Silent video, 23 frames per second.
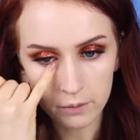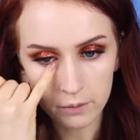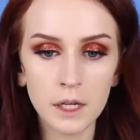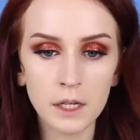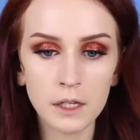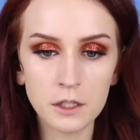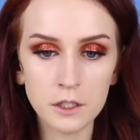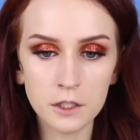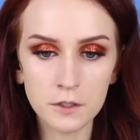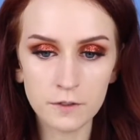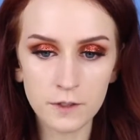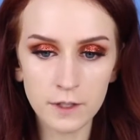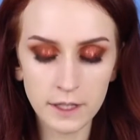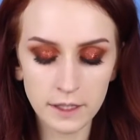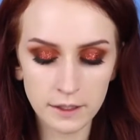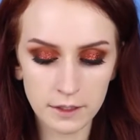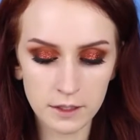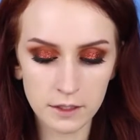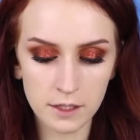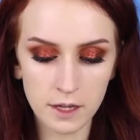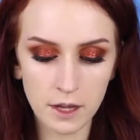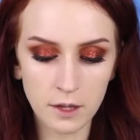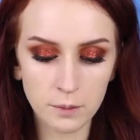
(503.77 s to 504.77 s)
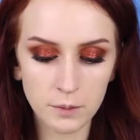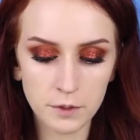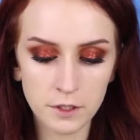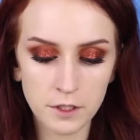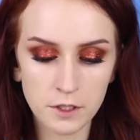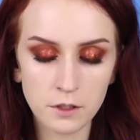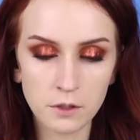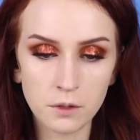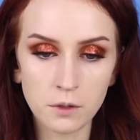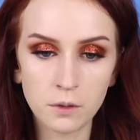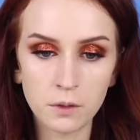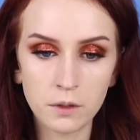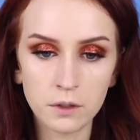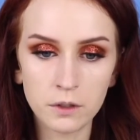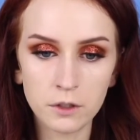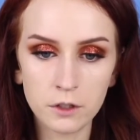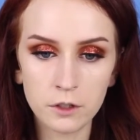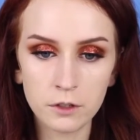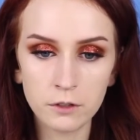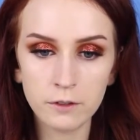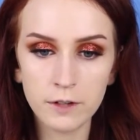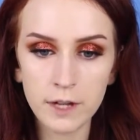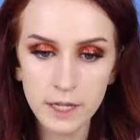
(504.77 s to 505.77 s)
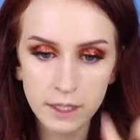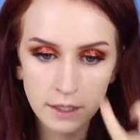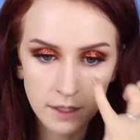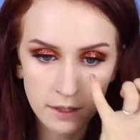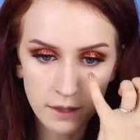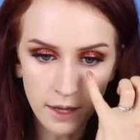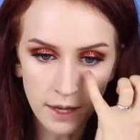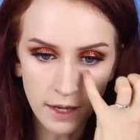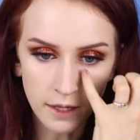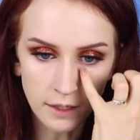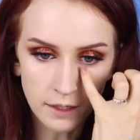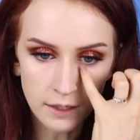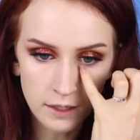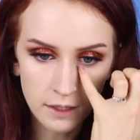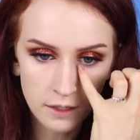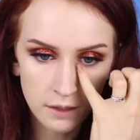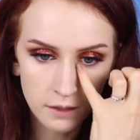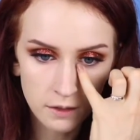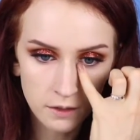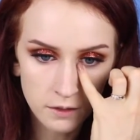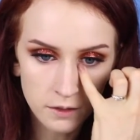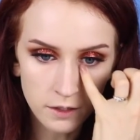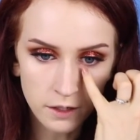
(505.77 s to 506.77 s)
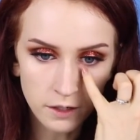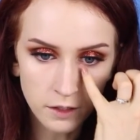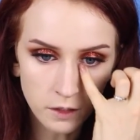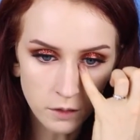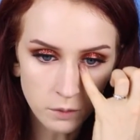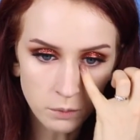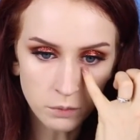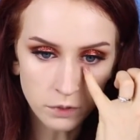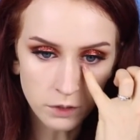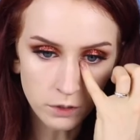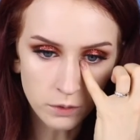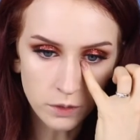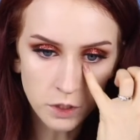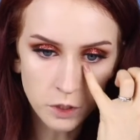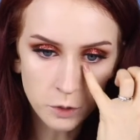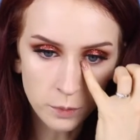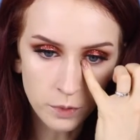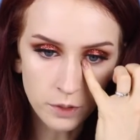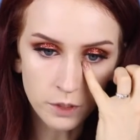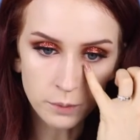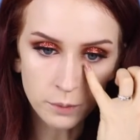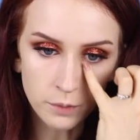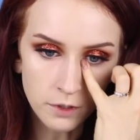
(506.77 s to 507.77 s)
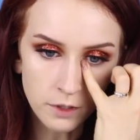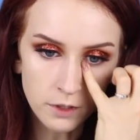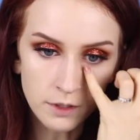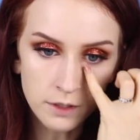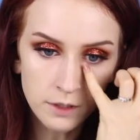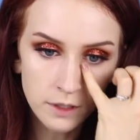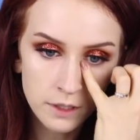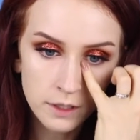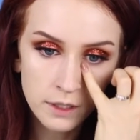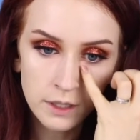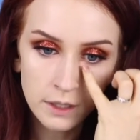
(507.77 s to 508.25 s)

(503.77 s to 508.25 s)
And I just feel like this helps to correct that dark bluish purple